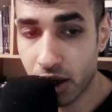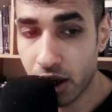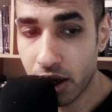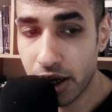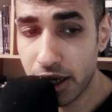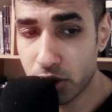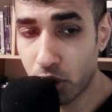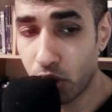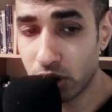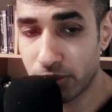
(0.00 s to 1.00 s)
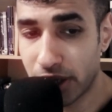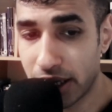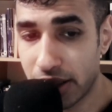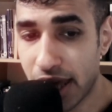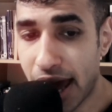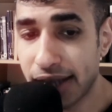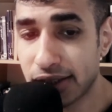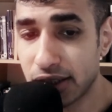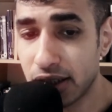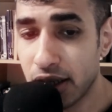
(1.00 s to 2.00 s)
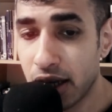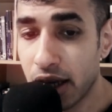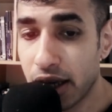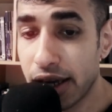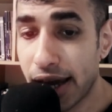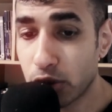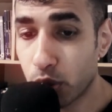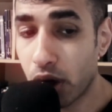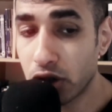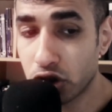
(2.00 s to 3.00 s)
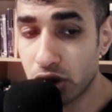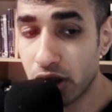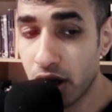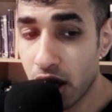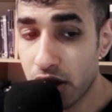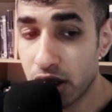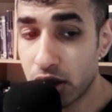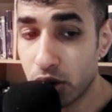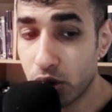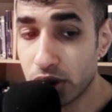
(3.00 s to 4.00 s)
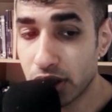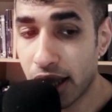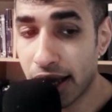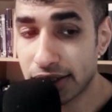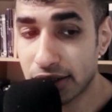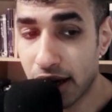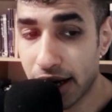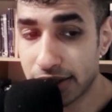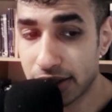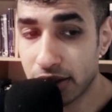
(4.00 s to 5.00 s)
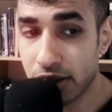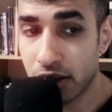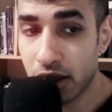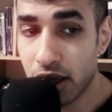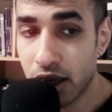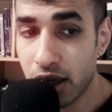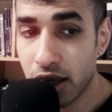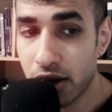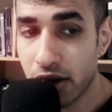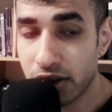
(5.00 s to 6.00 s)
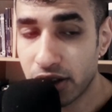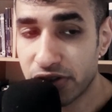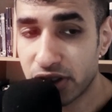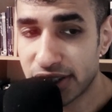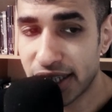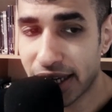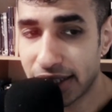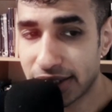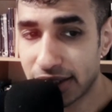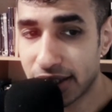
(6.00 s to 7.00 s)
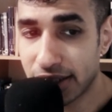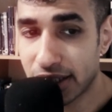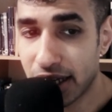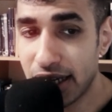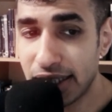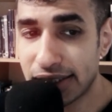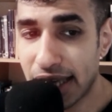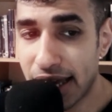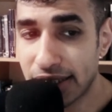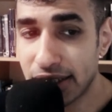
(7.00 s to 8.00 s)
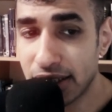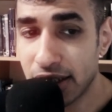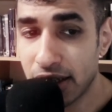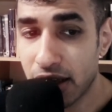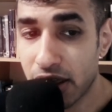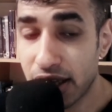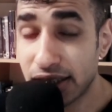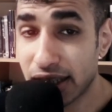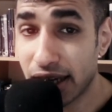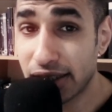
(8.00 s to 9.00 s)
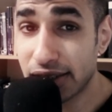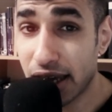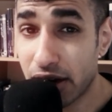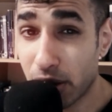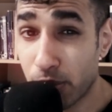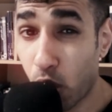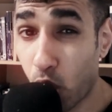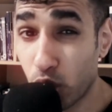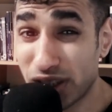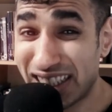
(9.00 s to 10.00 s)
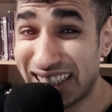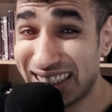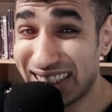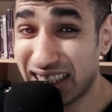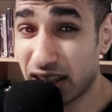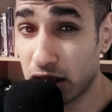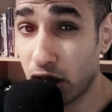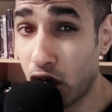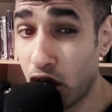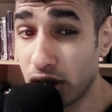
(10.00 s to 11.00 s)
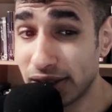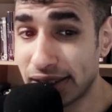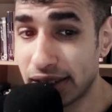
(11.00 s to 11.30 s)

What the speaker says: He told me that he had watched the news last night. The second sentence, he said, this is a reporting clause.